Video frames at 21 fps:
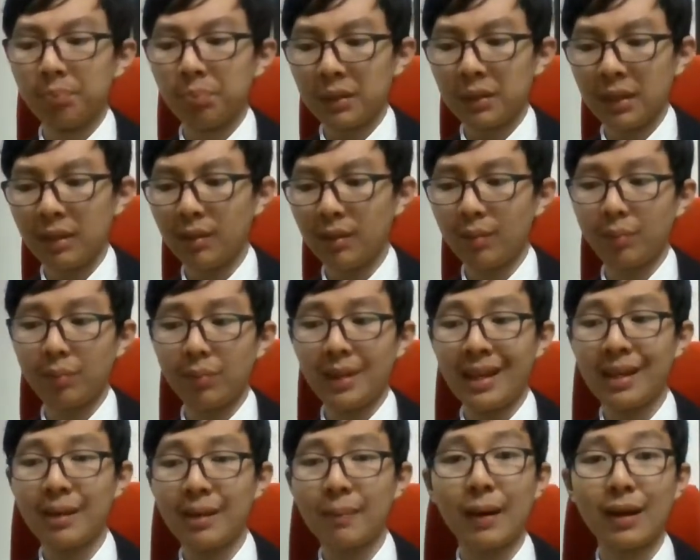You
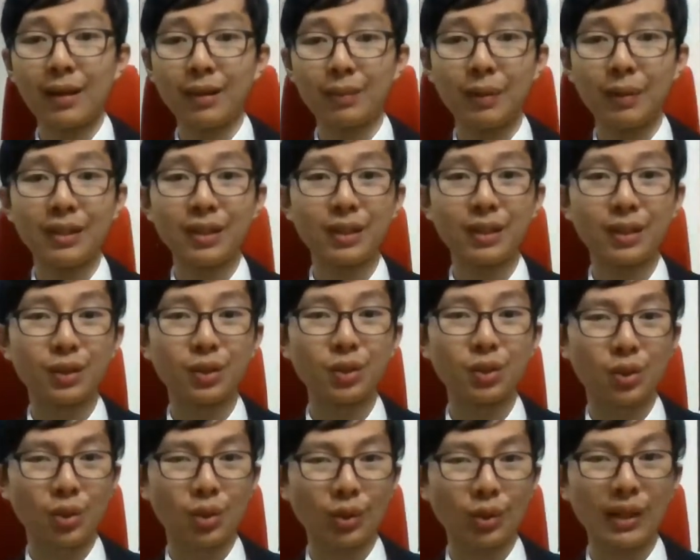know, about based on true
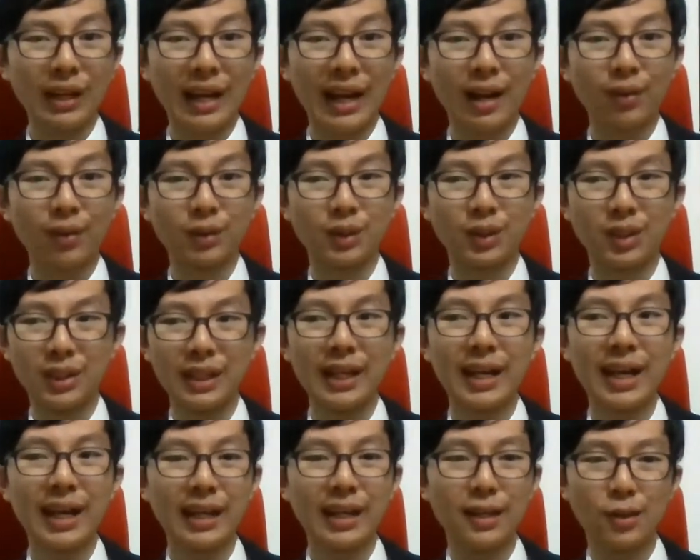story how
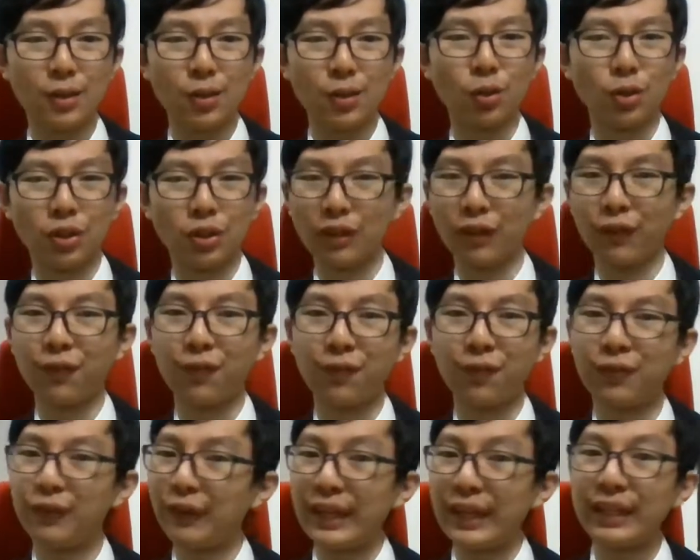CIA used a
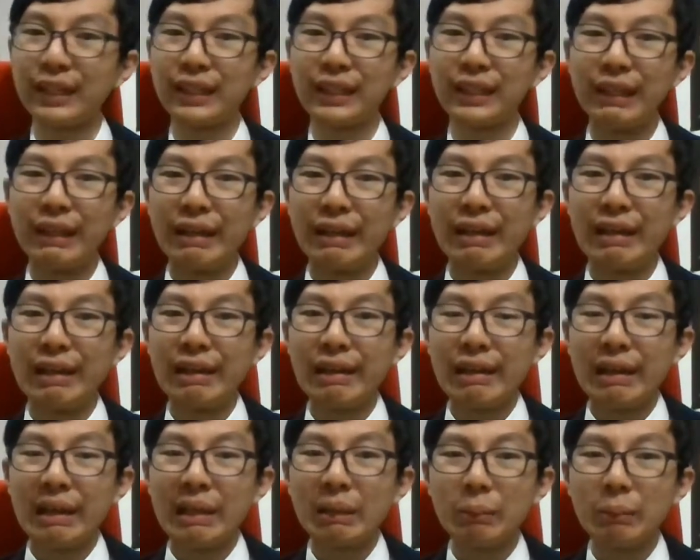fake
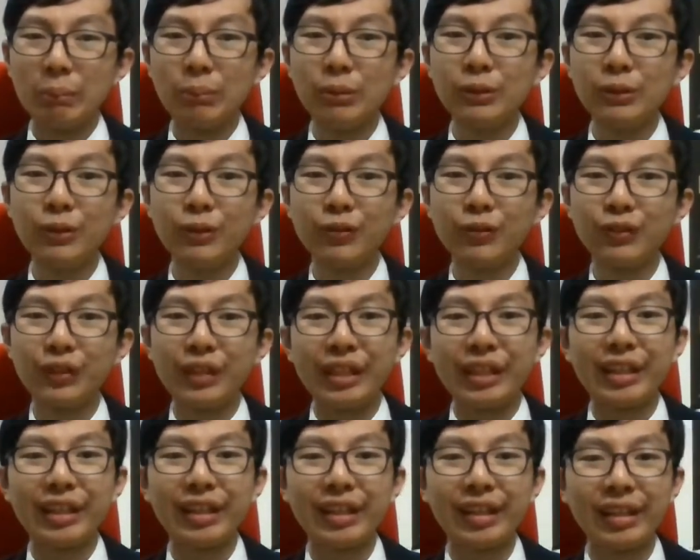
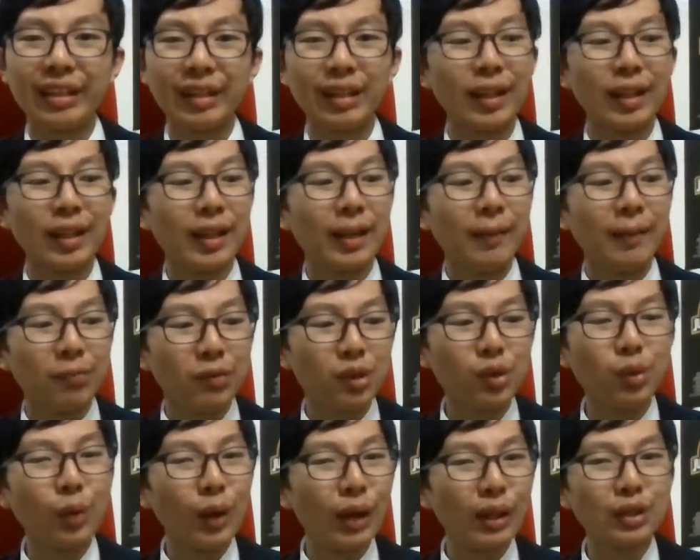movie
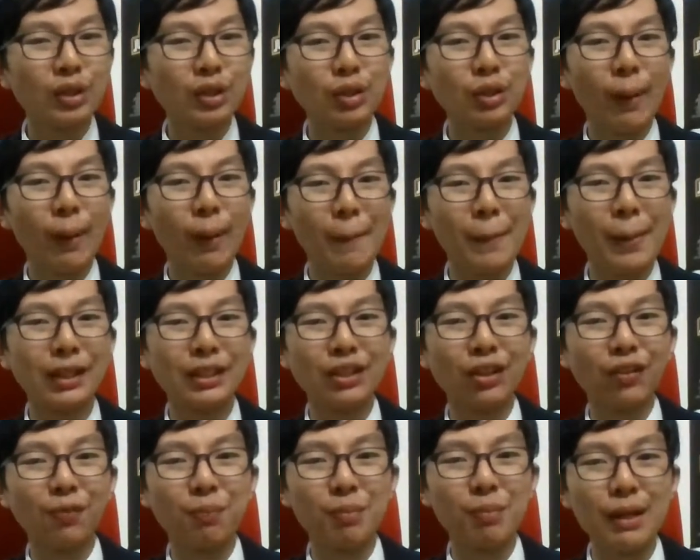to rescue a bunch
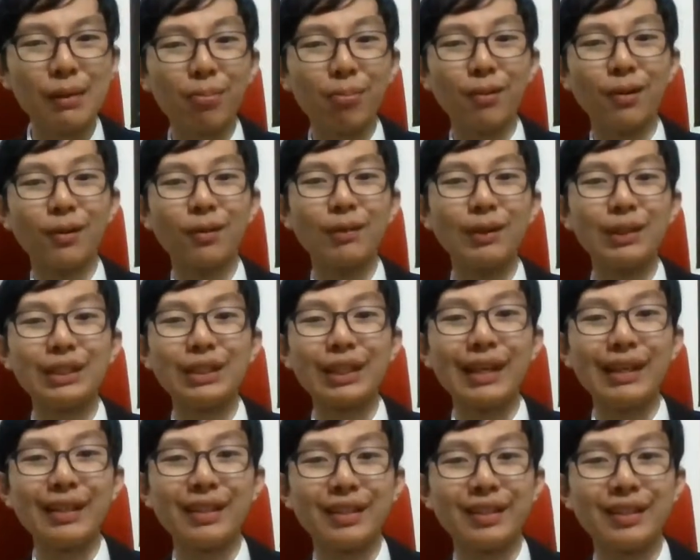of people, which
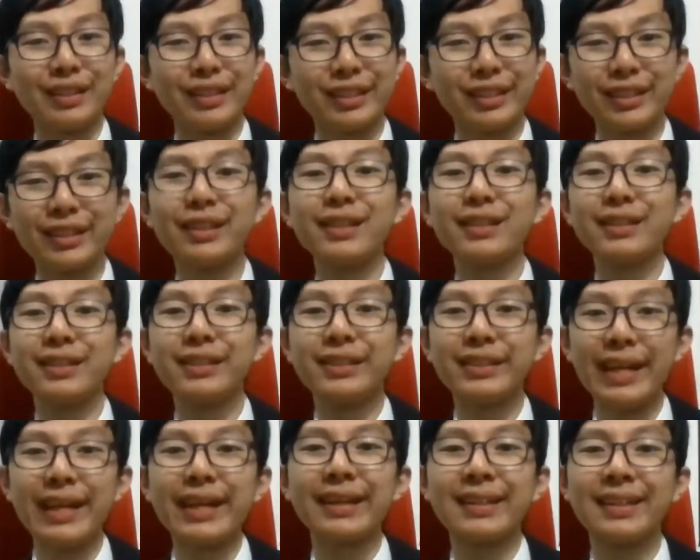I still
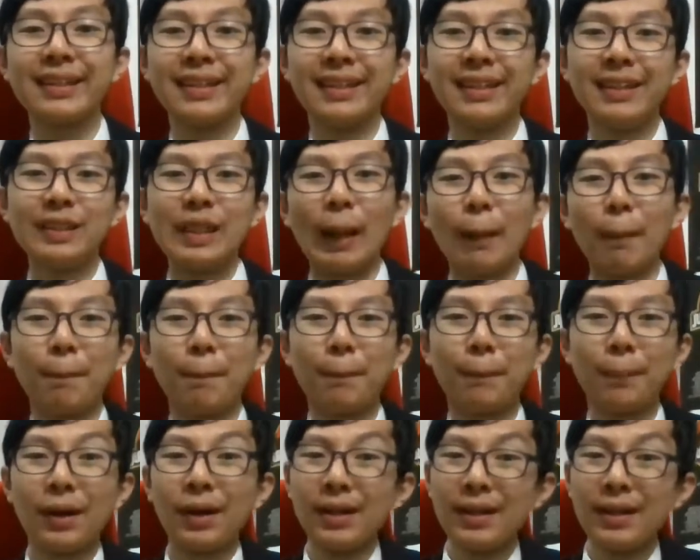think that